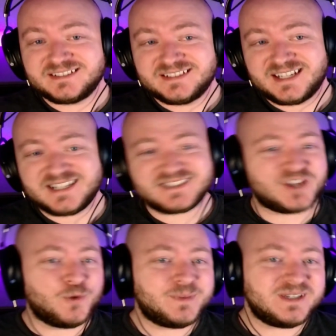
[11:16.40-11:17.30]
It's
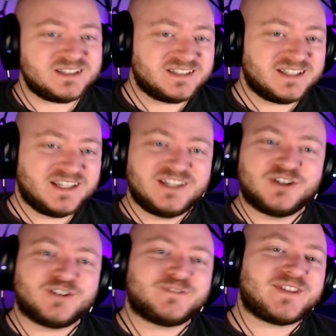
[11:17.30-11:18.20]
Toby. You
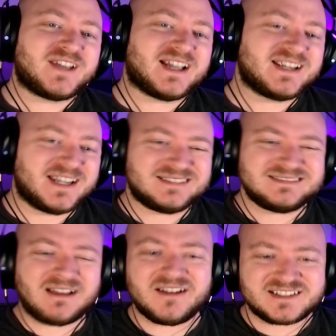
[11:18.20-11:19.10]
know, if I think I get,
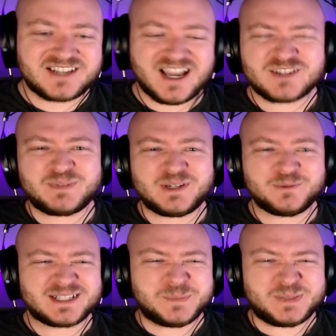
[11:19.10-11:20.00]
oh, gosh, but I
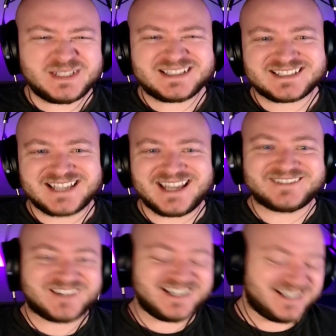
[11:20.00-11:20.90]
want to complete the set,
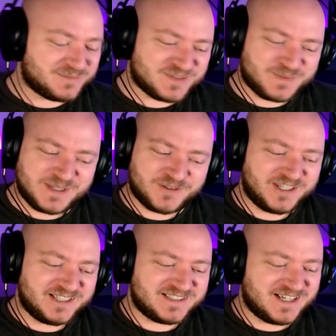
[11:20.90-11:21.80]
right? I'm just being
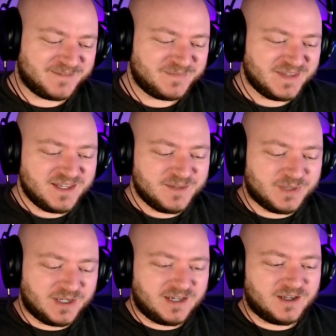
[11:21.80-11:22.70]
greedy today.
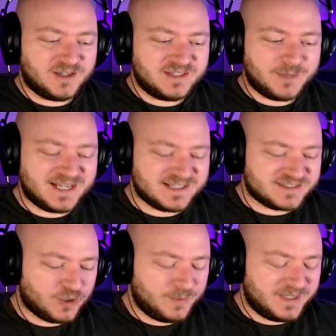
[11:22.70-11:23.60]
But now we got
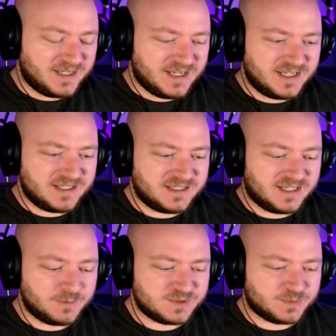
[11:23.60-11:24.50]
Toby, and
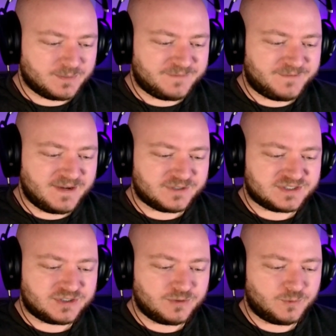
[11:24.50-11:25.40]
he was one of my favorites,
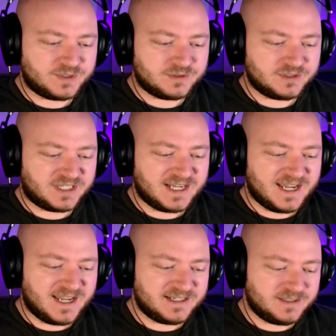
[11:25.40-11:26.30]
too, when we were looking
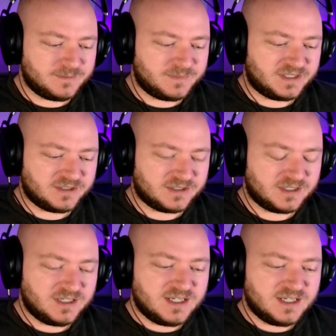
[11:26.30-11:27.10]
at him here.